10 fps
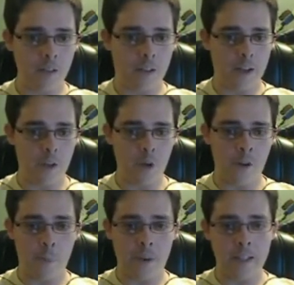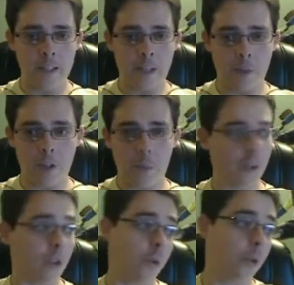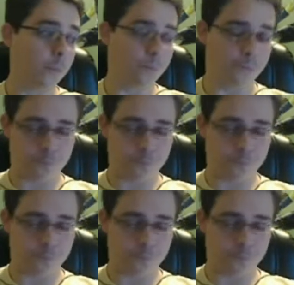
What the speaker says: And I do have my Adept coming through.